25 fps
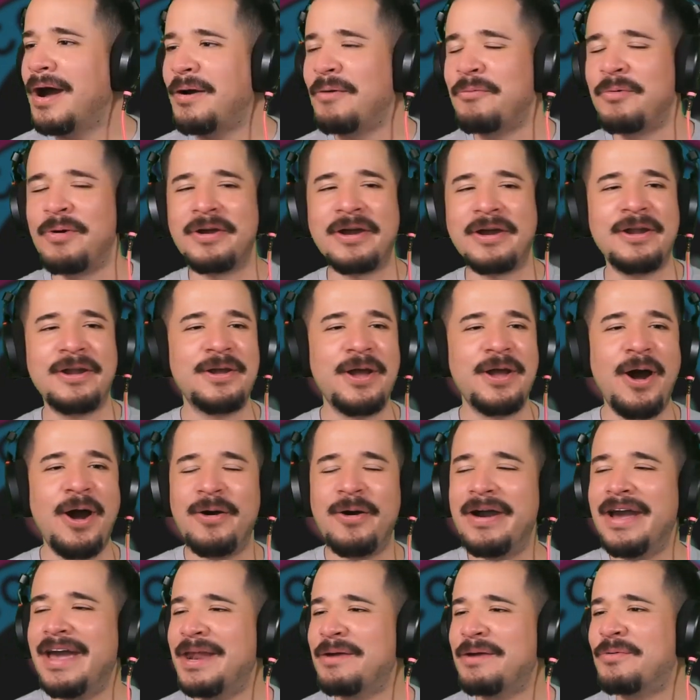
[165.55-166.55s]
We're going to go
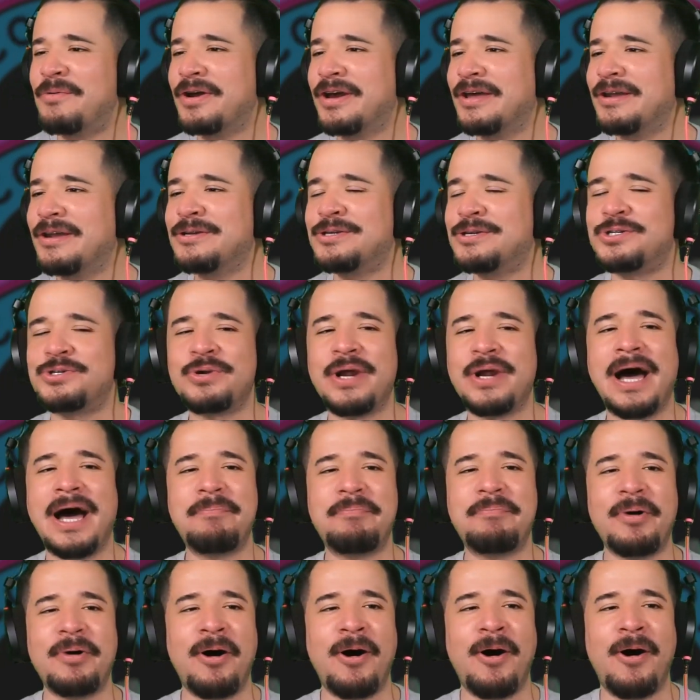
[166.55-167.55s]
ahead and we're going to
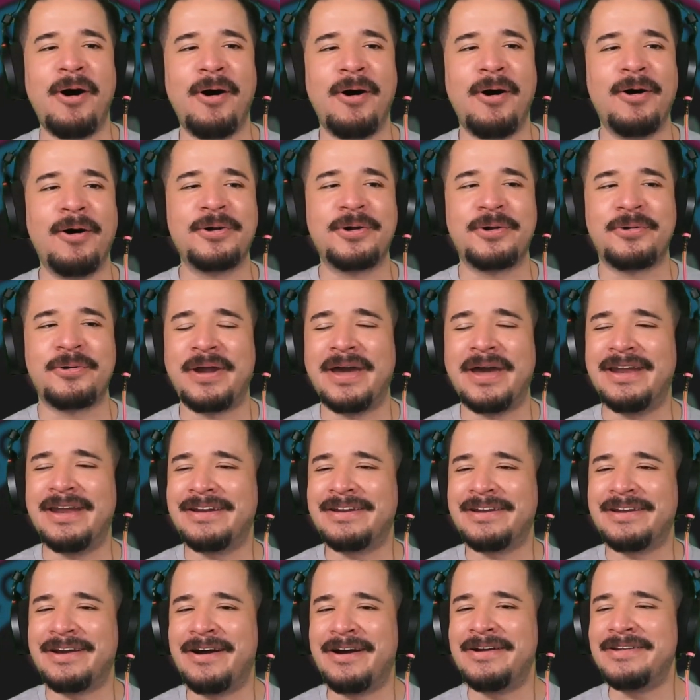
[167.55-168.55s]
drop all
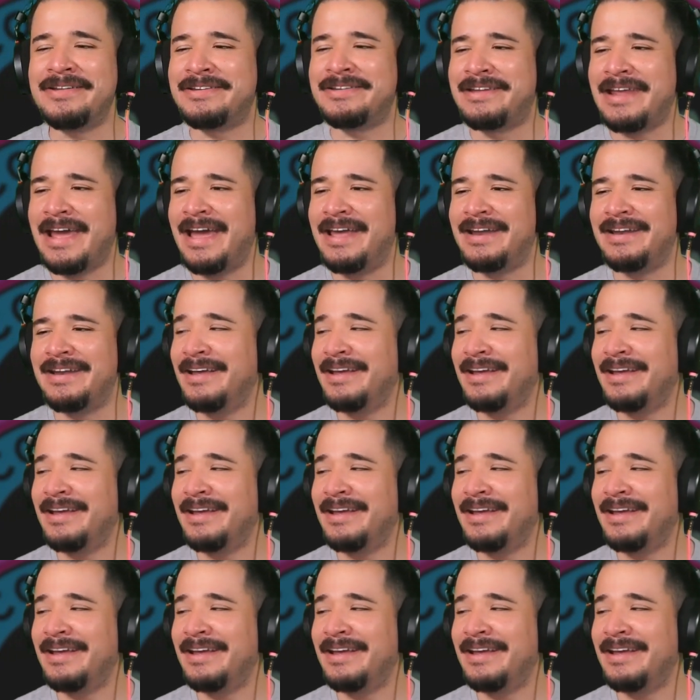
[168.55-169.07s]
credit card debt.